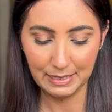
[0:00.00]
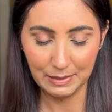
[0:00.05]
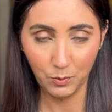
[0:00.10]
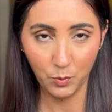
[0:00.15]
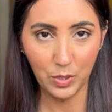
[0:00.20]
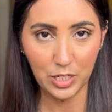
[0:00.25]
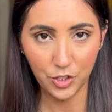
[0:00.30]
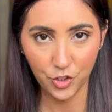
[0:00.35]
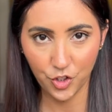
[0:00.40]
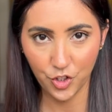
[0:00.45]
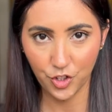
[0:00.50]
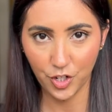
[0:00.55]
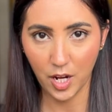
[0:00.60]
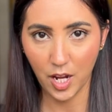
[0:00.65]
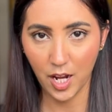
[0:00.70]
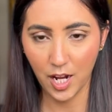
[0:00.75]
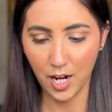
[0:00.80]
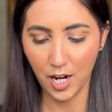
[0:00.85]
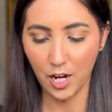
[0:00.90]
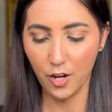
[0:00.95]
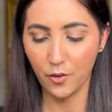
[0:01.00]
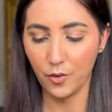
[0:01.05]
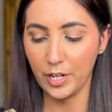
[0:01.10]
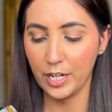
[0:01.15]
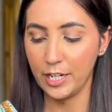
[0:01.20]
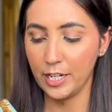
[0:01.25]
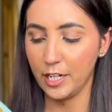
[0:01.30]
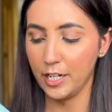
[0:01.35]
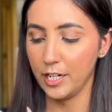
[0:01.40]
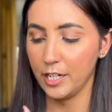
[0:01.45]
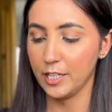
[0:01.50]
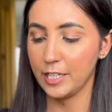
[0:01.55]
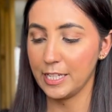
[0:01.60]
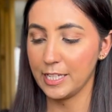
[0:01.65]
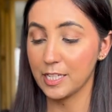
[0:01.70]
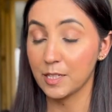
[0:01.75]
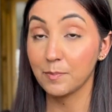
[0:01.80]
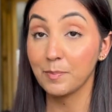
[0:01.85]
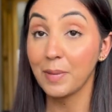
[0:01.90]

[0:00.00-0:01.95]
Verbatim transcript: which are in this